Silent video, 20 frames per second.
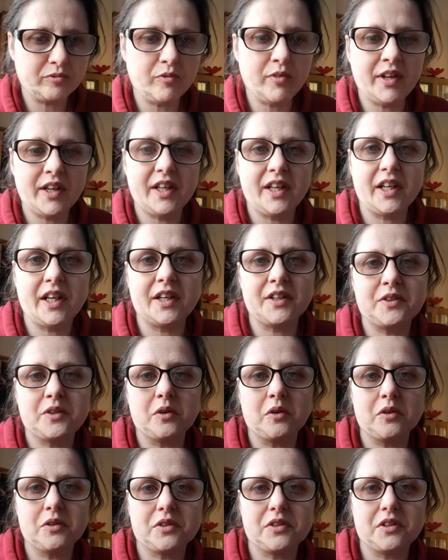Really
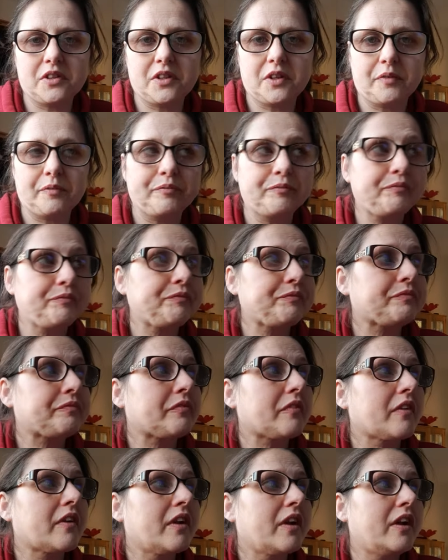exhausted.
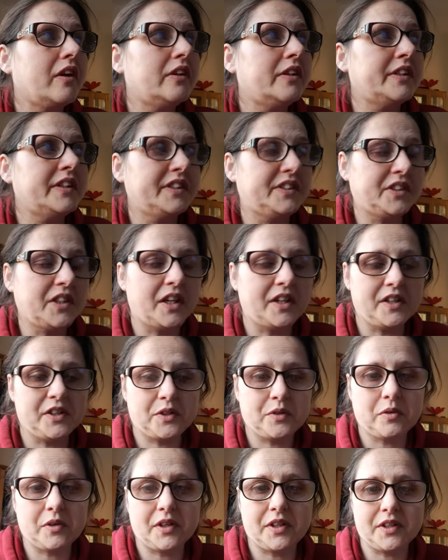It's only
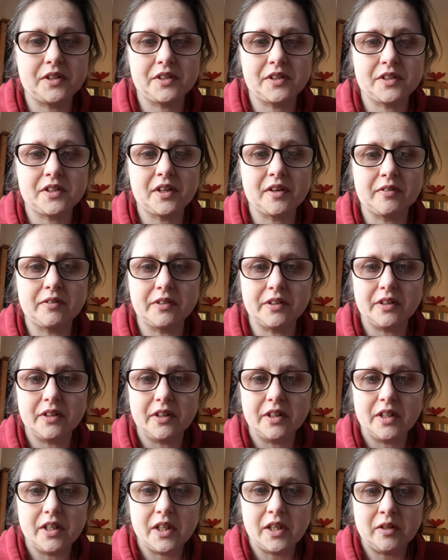20 to 7.
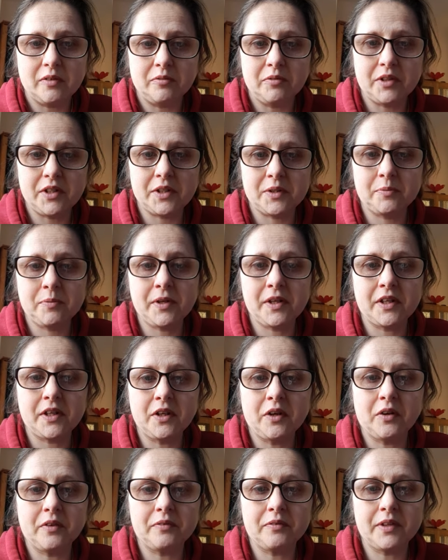It's been a
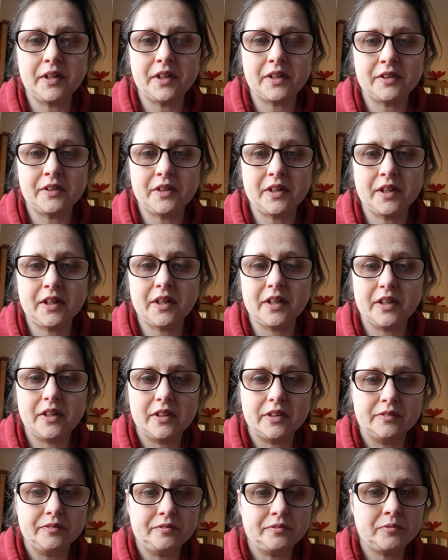long flicking day.
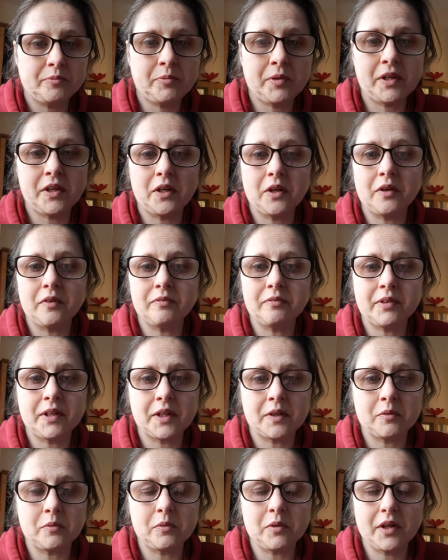Been a long
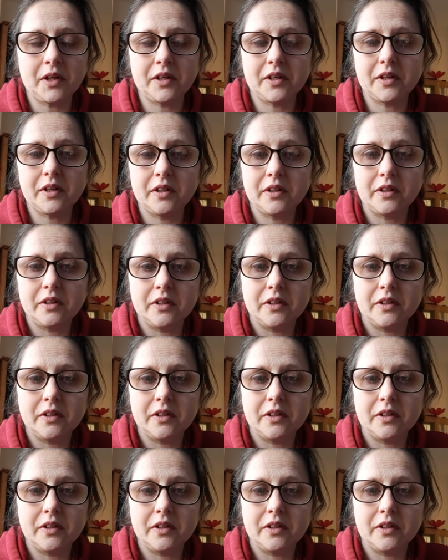flicking week.